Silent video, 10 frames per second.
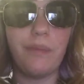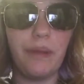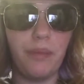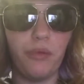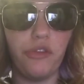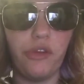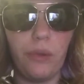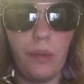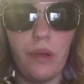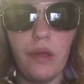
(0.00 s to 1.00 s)
of people
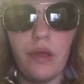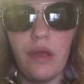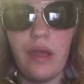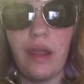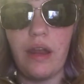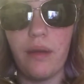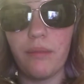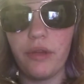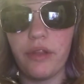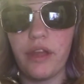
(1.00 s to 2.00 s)
do. And I'm
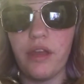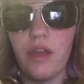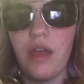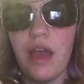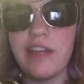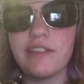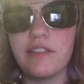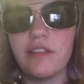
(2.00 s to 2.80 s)
really, I